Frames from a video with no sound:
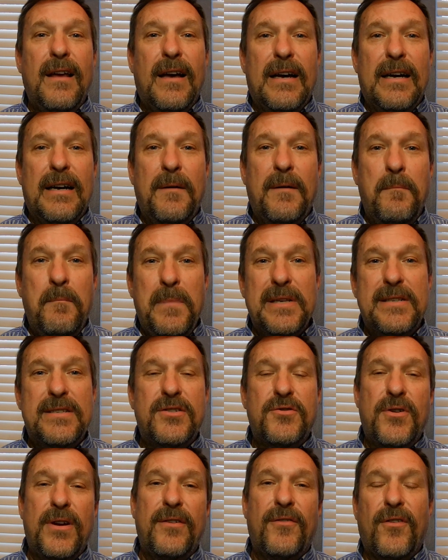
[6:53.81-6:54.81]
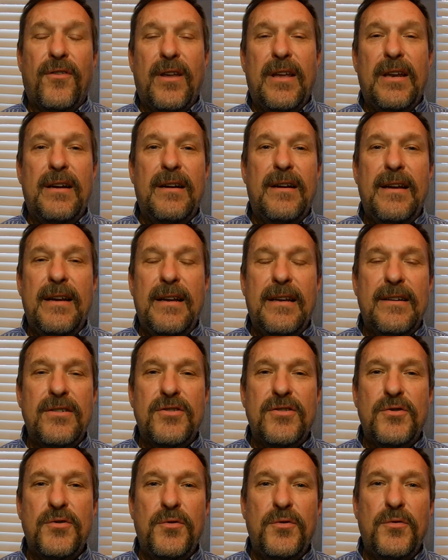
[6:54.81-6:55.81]
mistranslated
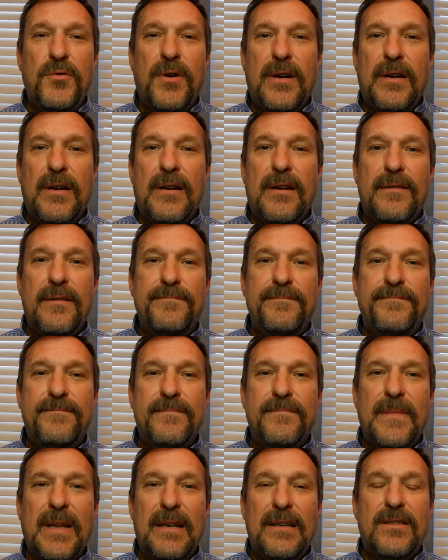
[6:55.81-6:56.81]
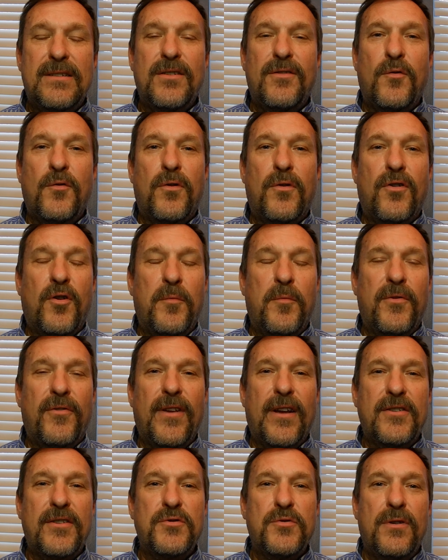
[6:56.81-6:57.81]
into the word
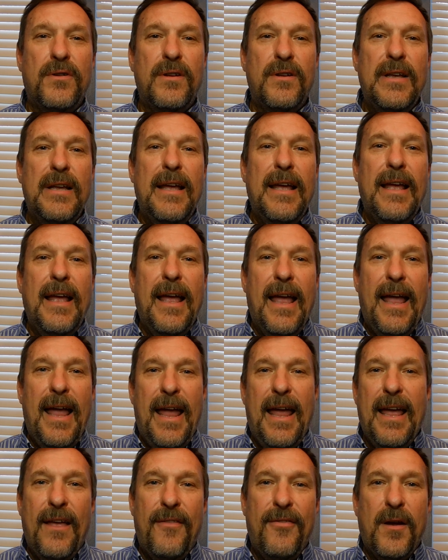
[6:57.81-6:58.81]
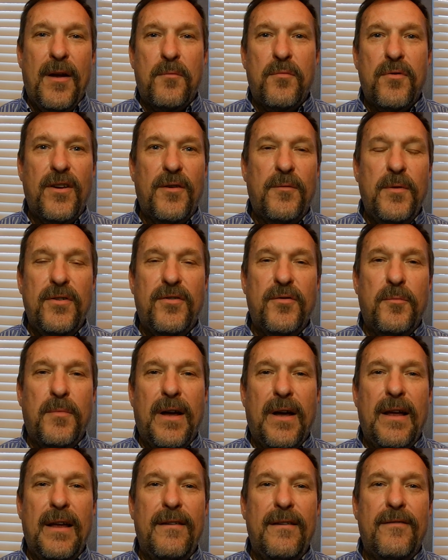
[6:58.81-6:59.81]
homosexual. And that brings me to
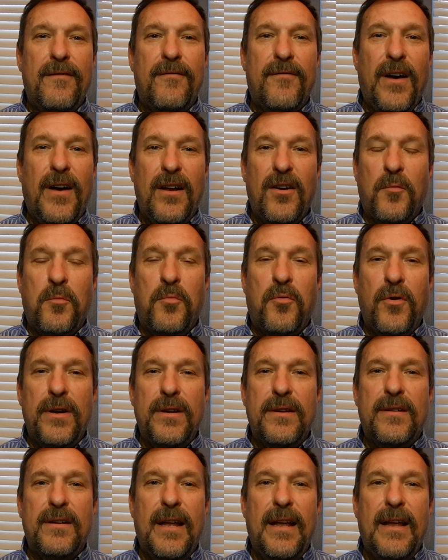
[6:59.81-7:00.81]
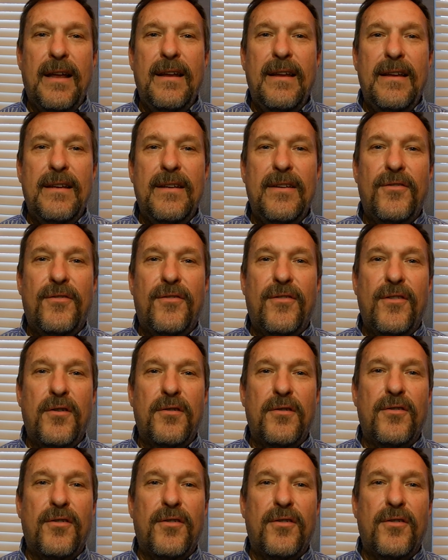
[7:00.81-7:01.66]
my final point today, is there's a